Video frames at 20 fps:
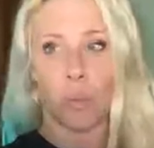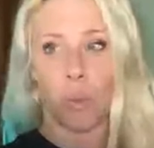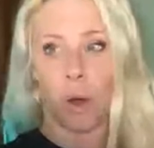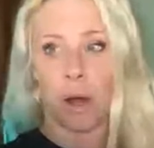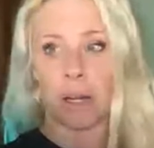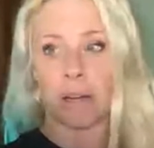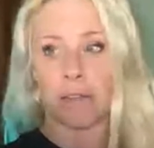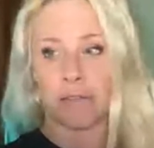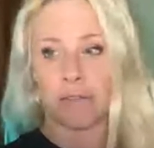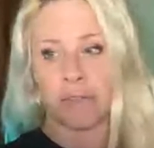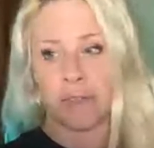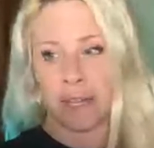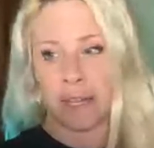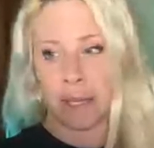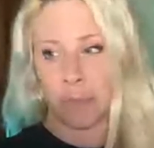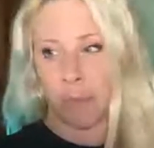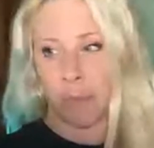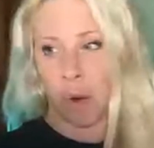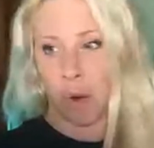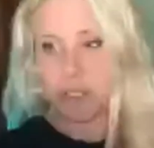one of
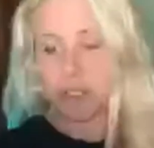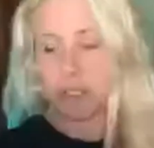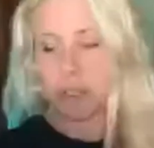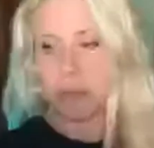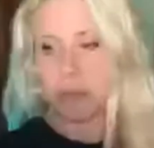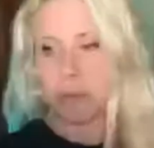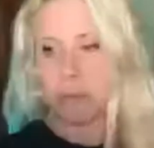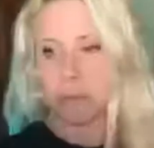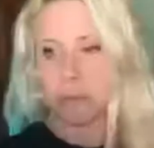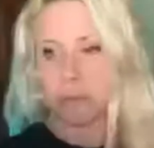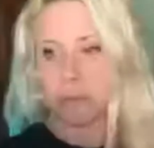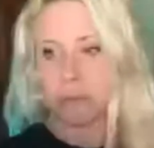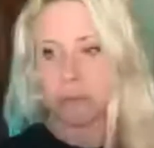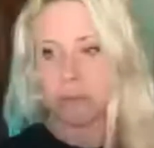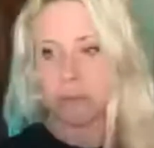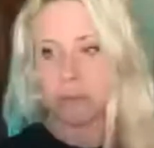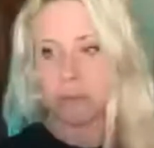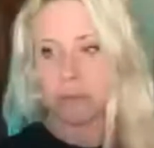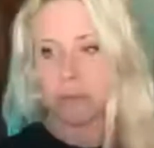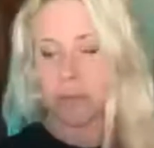the most
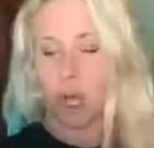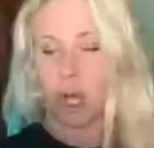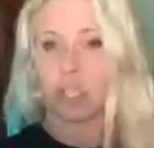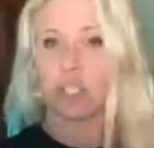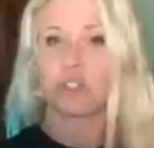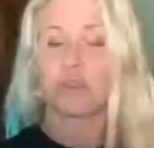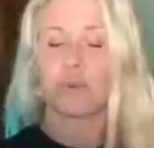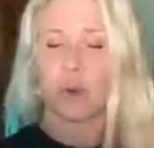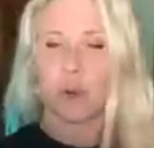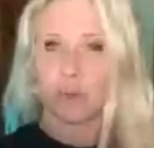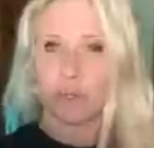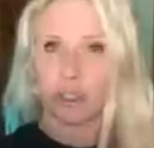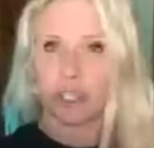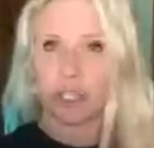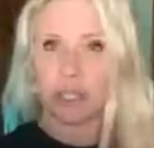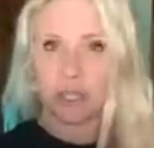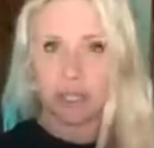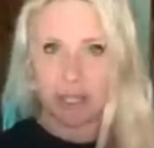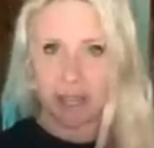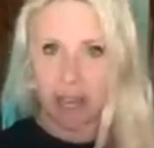
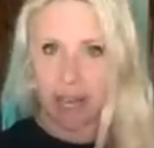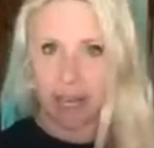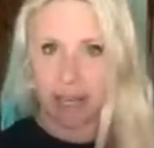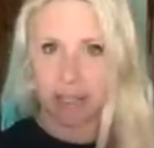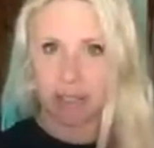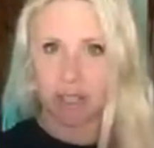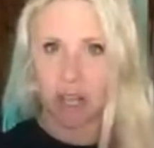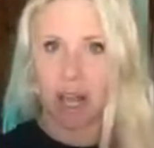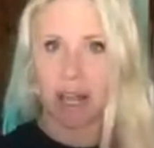atrocious things.